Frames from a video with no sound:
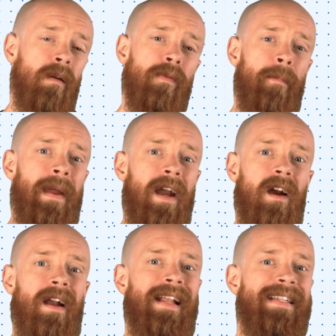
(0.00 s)

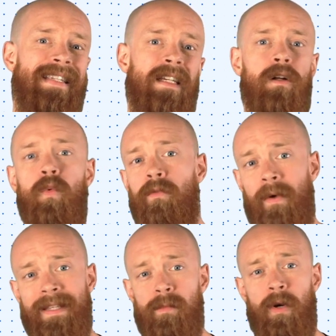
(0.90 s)
prepare, and deal with
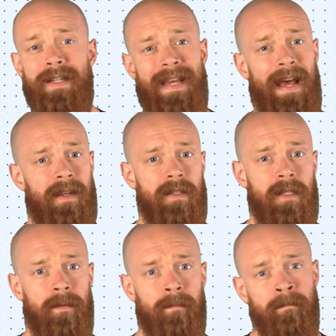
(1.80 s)
ransomware attacks.